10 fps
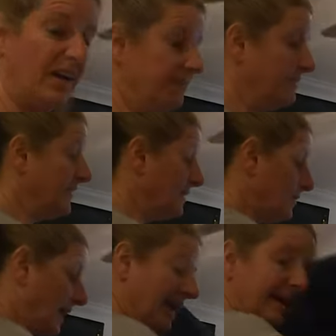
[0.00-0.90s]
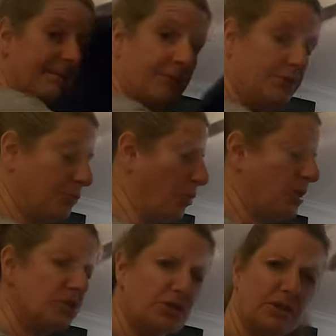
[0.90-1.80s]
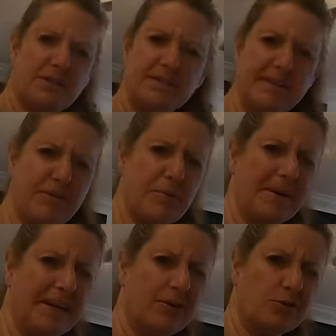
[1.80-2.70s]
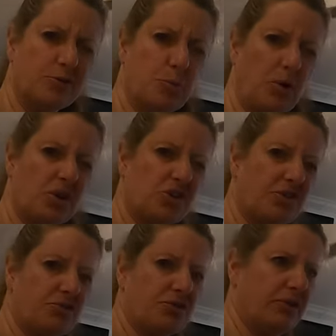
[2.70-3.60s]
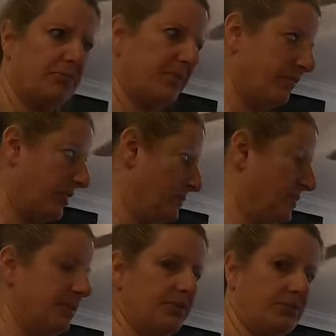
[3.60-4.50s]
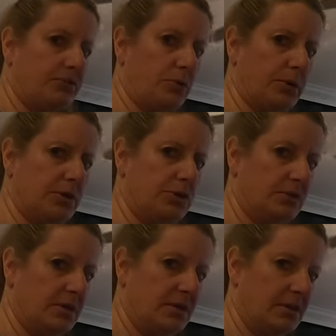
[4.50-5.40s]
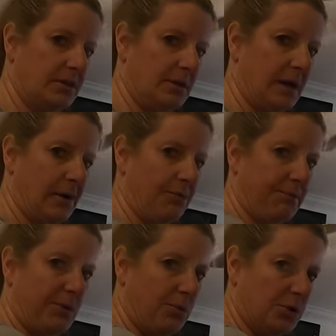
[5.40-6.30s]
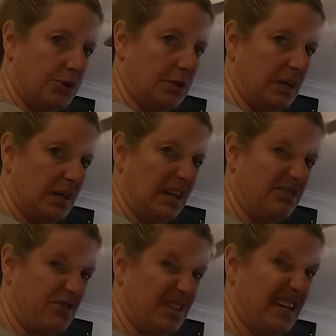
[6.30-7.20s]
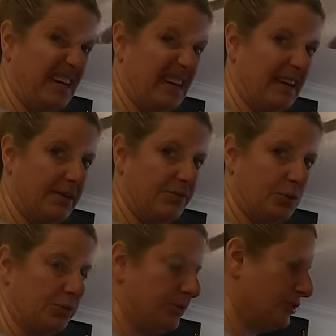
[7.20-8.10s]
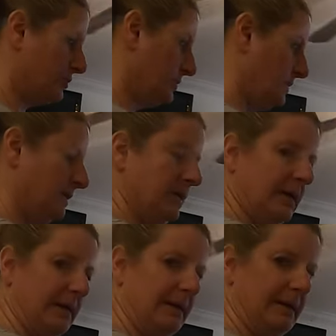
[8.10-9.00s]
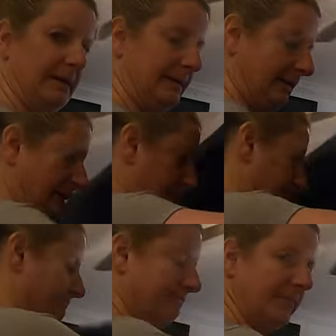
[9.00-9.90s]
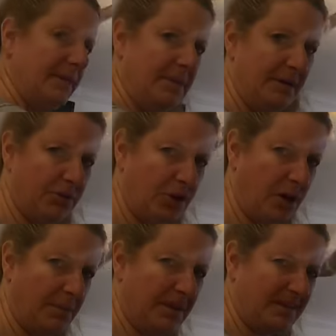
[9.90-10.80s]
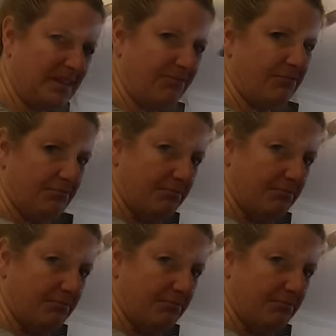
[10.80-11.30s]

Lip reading: Okay, now I have this washed. Does everybody else wash their stuff before they put it in storage? And then I'll rewash it again after I take it out of storage? You know, let me know in the comments if